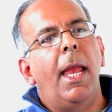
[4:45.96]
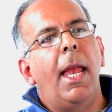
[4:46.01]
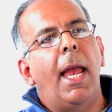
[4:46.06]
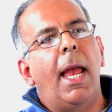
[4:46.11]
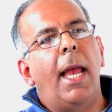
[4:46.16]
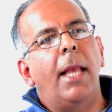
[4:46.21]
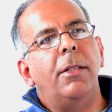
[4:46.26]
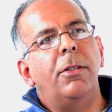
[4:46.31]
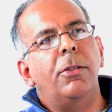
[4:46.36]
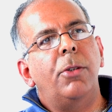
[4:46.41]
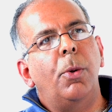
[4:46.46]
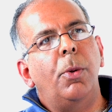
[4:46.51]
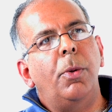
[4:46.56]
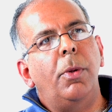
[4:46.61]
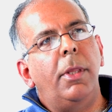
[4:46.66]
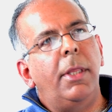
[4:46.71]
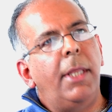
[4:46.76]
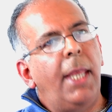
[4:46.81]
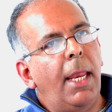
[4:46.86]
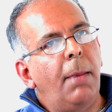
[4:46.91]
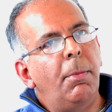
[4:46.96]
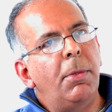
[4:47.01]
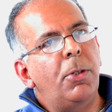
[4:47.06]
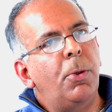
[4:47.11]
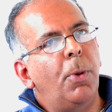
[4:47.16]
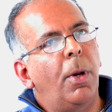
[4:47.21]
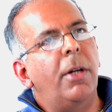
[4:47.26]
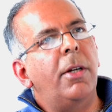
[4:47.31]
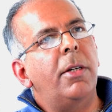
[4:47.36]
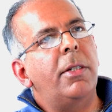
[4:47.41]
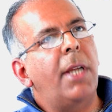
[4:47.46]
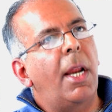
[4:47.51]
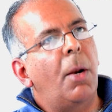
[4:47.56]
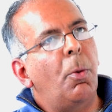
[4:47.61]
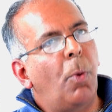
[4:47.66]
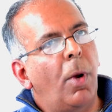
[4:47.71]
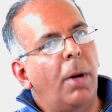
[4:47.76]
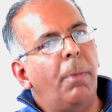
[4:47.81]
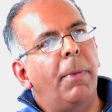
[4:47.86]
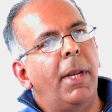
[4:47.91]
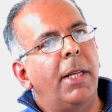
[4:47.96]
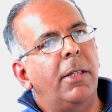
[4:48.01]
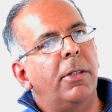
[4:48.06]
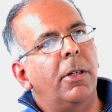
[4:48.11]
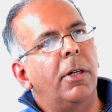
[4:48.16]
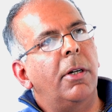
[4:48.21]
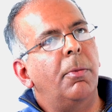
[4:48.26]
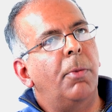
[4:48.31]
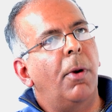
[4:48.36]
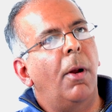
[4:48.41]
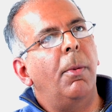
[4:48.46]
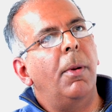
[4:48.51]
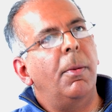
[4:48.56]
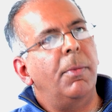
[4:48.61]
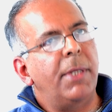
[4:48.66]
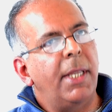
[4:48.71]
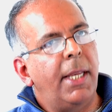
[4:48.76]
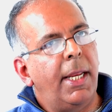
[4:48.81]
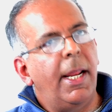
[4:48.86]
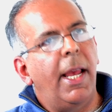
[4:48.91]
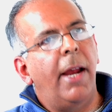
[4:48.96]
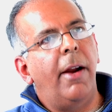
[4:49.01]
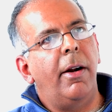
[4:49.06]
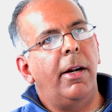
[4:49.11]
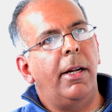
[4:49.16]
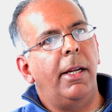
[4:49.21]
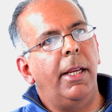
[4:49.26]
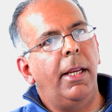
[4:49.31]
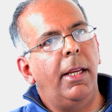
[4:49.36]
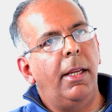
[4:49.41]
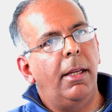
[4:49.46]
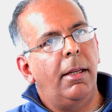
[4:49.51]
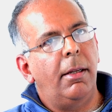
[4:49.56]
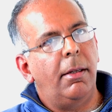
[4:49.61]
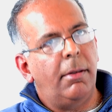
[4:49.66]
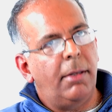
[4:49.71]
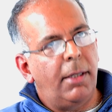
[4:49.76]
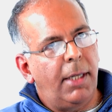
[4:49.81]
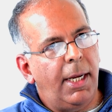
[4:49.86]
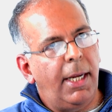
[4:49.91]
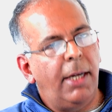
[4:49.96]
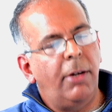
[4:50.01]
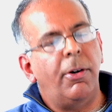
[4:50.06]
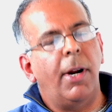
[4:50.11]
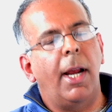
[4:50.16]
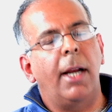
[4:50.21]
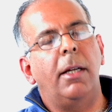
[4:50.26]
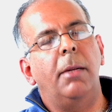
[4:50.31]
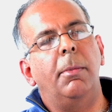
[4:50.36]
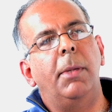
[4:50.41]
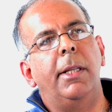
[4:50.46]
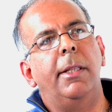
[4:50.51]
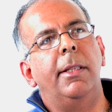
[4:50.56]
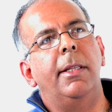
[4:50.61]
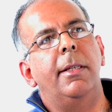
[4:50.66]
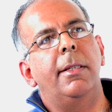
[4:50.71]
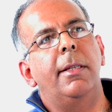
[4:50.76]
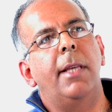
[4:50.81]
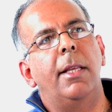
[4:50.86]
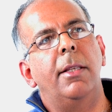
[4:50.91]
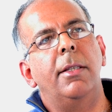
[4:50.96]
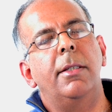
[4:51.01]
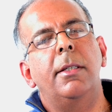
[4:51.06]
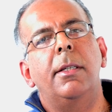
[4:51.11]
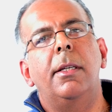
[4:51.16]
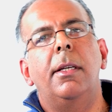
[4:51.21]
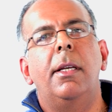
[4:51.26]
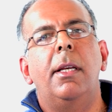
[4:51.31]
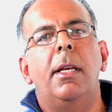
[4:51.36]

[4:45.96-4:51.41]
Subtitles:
And so the aim is to understand what makes certain problems inherently intractable in this sense.